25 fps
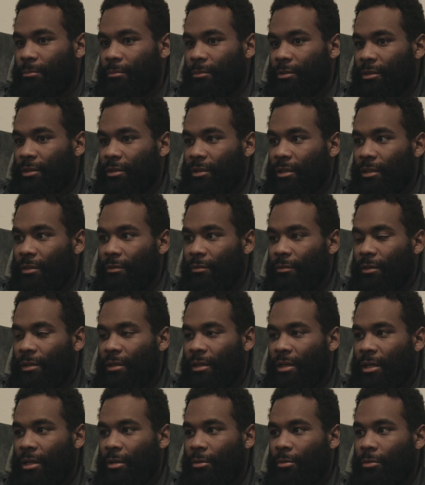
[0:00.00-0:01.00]
stuff,
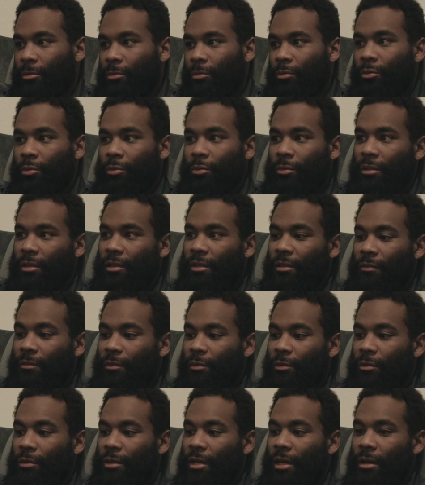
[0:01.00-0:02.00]
who would give
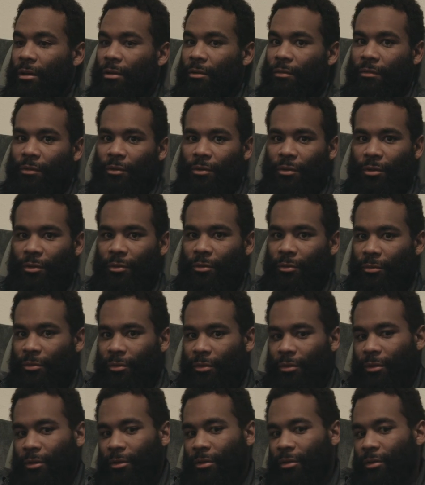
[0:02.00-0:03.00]
you that of your own?